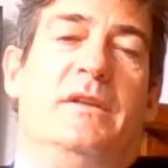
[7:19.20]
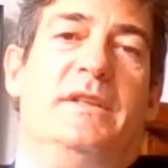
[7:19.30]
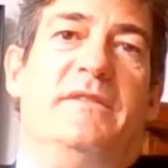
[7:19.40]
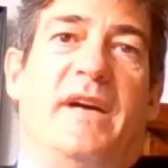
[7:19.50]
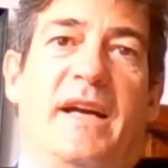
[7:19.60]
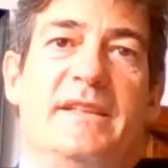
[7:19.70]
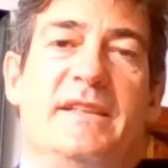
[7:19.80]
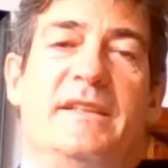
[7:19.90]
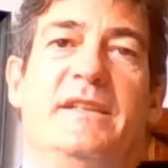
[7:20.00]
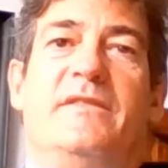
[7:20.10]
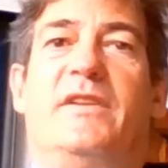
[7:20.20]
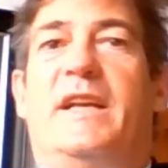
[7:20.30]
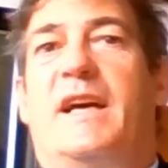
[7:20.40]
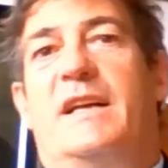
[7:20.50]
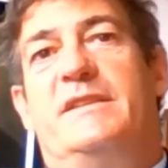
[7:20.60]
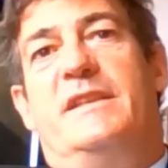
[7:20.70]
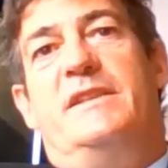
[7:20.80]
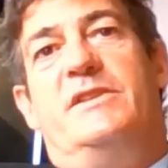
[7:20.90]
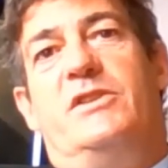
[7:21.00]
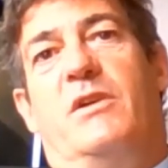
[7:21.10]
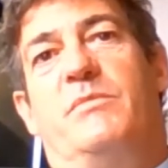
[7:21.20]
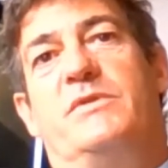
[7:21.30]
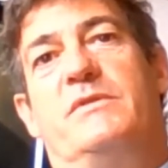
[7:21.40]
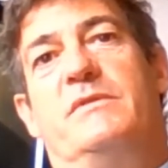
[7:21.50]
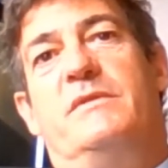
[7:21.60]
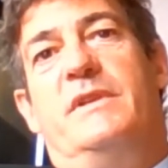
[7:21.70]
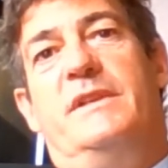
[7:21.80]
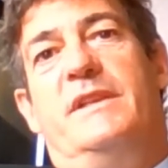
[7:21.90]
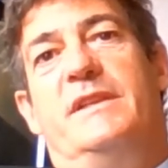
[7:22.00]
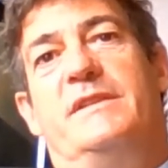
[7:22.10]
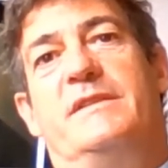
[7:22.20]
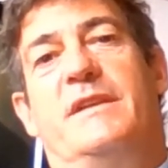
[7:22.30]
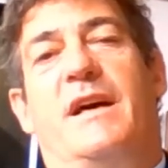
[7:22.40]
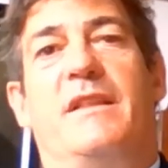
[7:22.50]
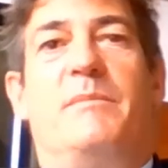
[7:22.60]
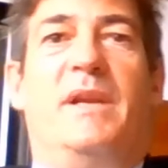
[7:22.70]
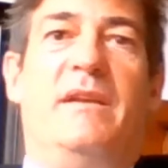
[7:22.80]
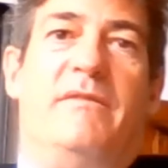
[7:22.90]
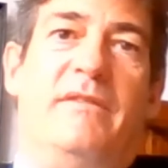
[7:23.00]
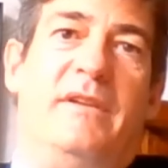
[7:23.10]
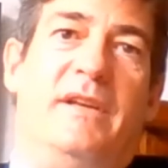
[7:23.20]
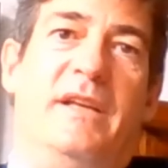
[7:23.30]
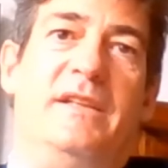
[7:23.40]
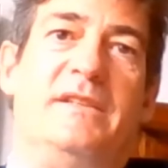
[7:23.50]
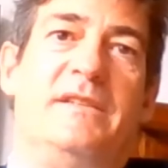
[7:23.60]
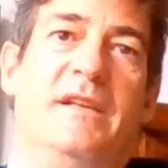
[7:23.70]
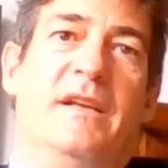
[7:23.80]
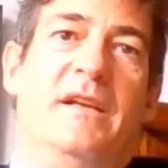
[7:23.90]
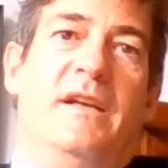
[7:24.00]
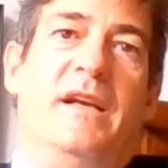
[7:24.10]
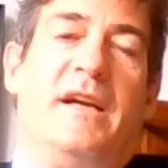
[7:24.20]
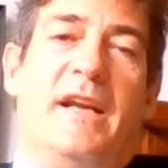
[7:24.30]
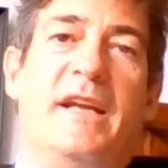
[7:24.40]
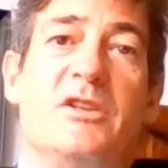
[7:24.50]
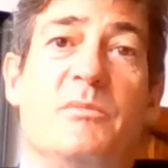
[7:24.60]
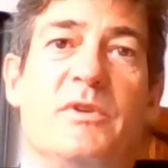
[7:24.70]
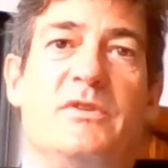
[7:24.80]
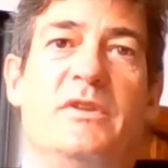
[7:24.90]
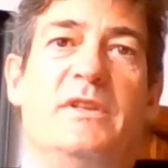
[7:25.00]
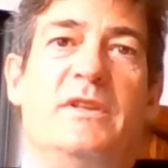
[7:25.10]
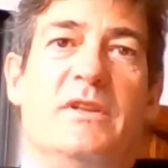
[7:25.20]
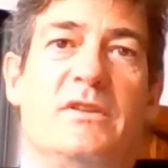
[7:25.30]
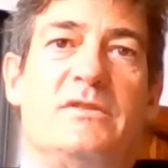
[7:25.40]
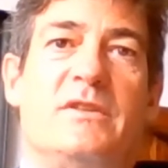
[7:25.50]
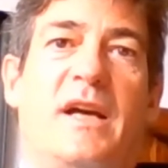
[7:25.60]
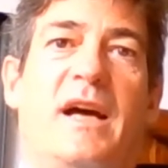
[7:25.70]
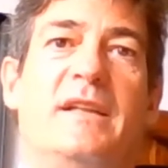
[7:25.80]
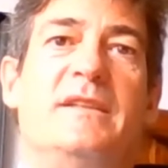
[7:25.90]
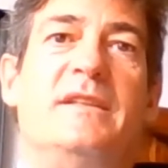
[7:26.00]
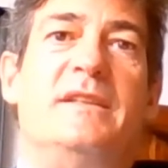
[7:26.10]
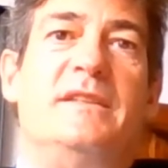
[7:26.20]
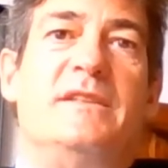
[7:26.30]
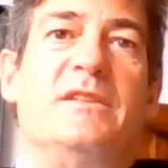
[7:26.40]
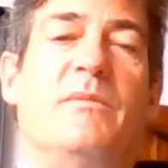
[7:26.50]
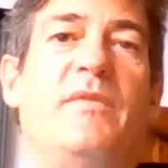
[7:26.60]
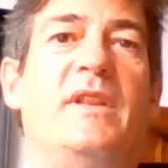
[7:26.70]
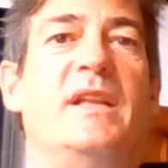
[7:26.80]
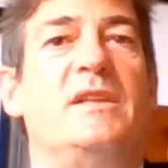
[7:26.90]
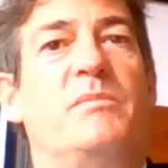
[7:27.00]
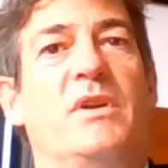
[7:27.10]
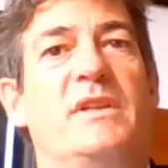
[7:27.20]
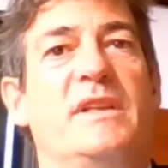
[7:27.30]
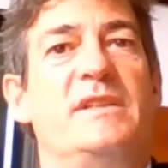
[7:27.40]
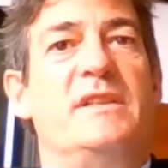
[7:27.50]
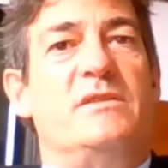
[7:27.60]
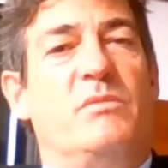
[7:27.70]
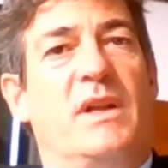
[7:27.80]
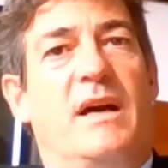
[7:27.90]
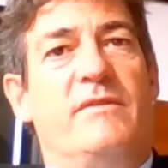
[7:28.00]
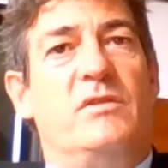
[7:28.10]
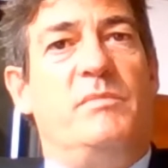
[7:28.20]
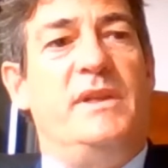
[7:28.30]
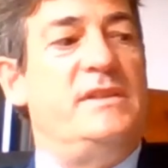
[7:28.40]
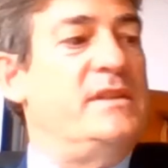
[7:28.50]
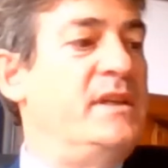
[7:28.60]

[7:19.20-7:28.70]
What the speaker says: divided in 300 jobs, it is, I believe, is a great opportunity loss, and this is something that politicians will have to please